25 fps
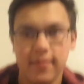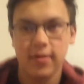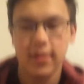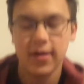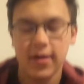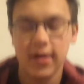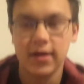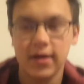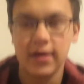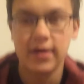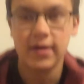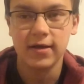
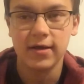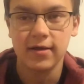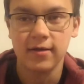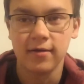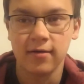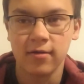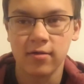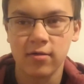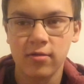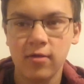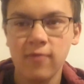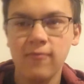
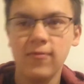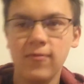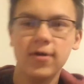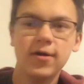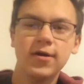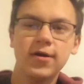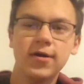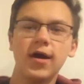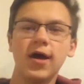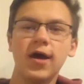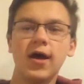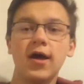And so
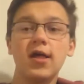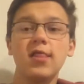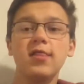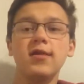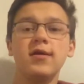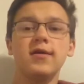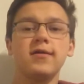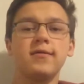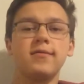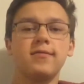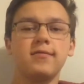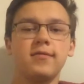far, I
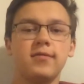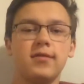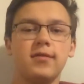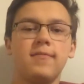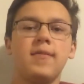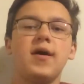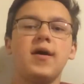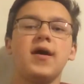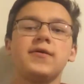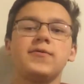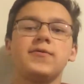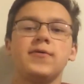like the
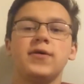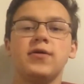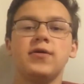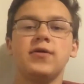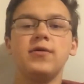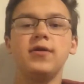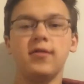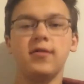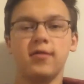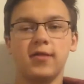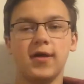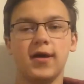
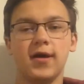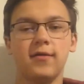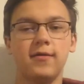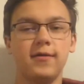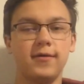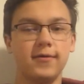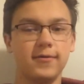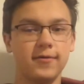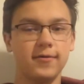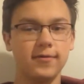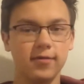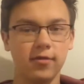background. It's kind
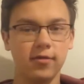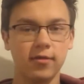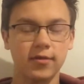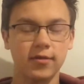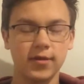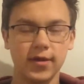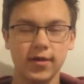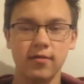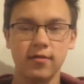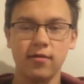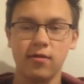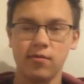of
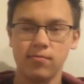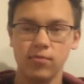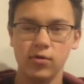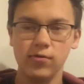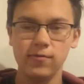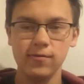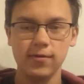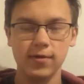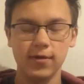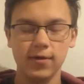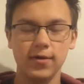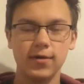nice and
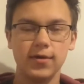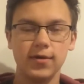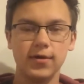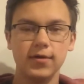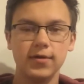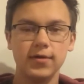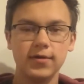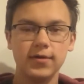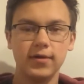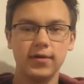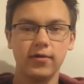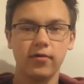smooth.
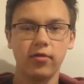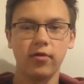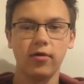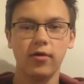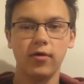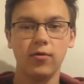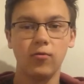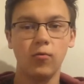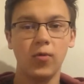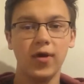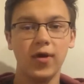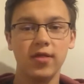There's
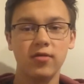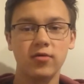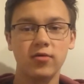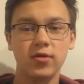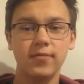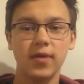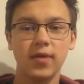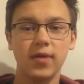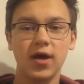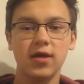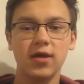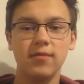a white
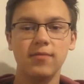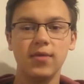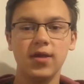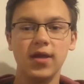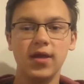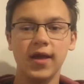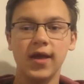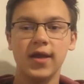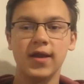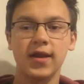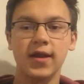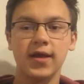screen behind
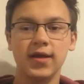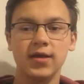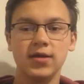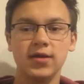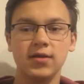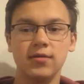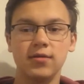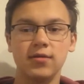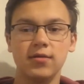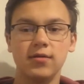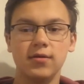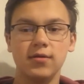me, and I
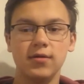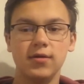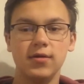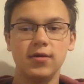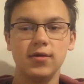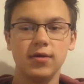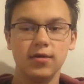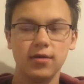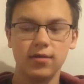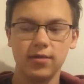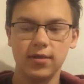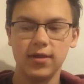can
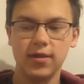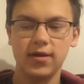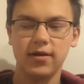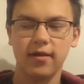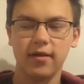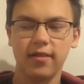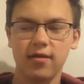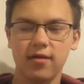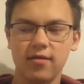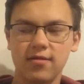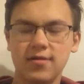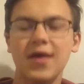lean
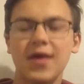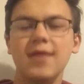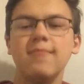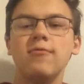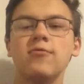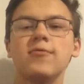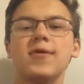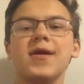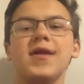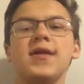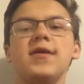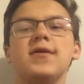on this
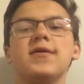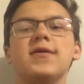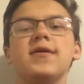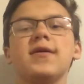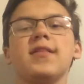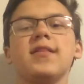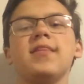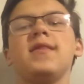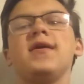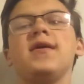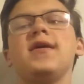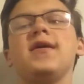table right here,
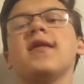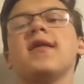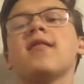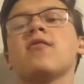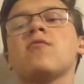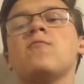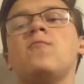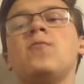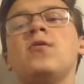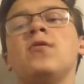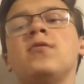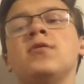leaning
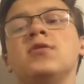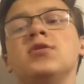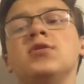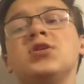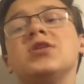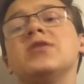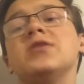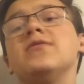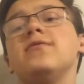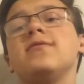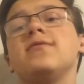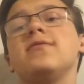against the wall, and
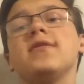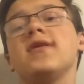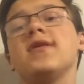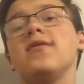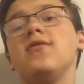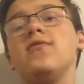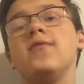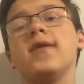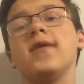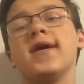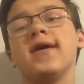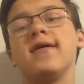show, tell
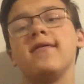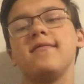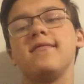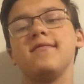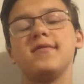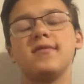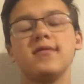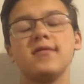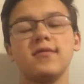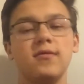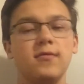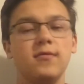you guys
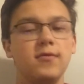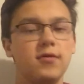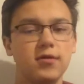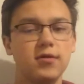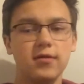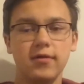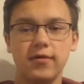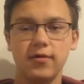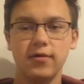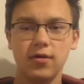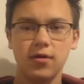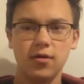
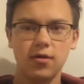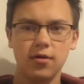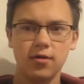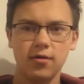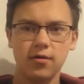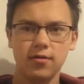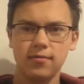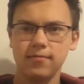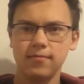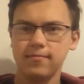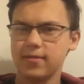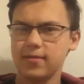
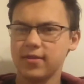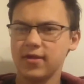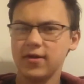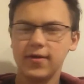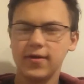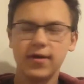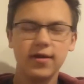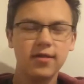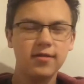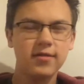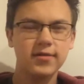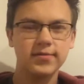
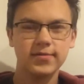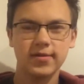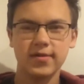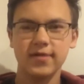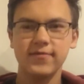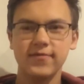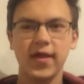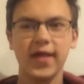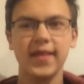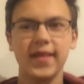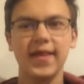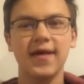theories and
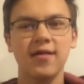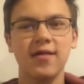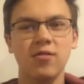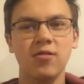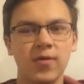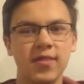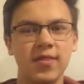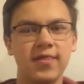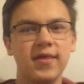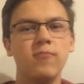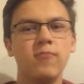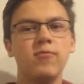stuff like that.
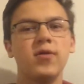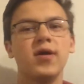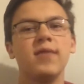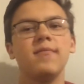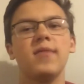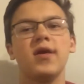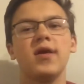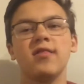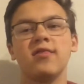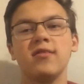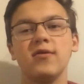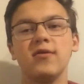So I think when I
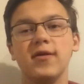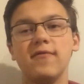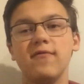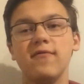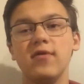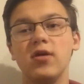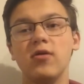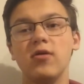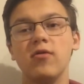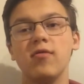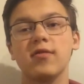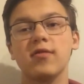make theory
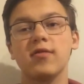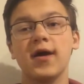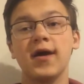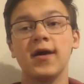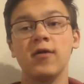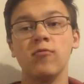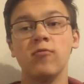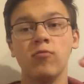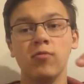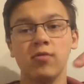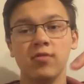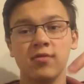videos,
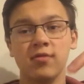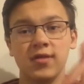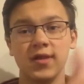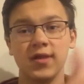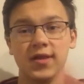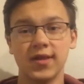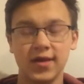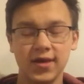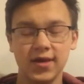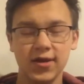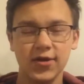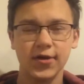I will
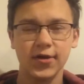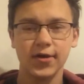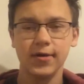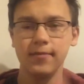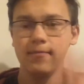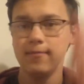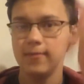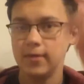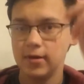sit here